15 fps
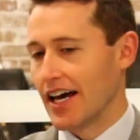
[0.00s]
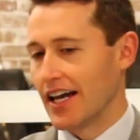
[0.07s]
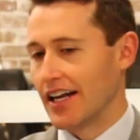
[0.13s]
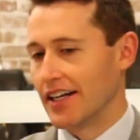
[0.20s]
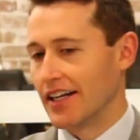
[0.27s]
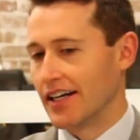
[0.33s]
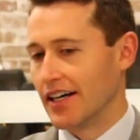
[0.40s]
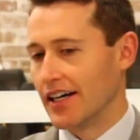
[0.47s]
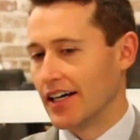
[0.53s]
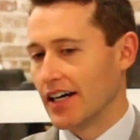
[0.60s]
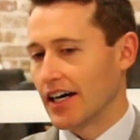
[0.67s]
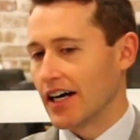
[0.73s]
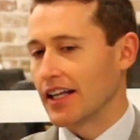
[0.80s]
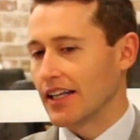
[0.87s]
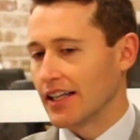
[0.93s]
and
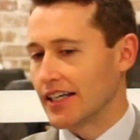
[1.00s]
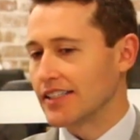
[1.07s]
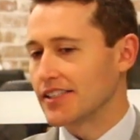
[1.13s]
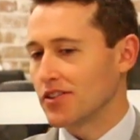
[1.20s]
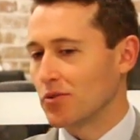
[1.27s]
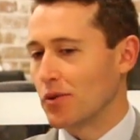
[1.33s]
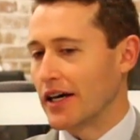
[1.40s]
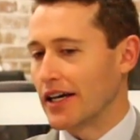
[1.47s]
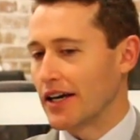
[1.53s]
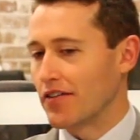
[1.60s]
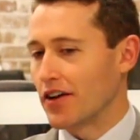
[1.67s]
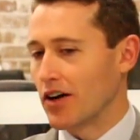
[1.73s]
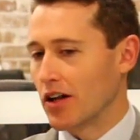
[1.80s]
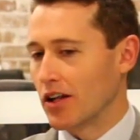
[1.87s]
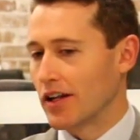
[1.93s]
at least a week
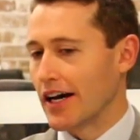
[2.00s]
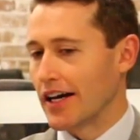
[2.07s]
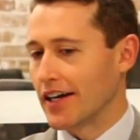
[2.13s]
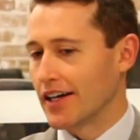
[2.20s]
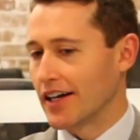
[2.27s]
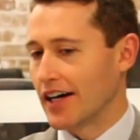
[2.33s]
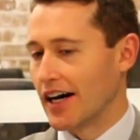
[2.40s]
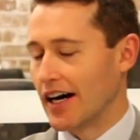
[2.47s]
every holiday,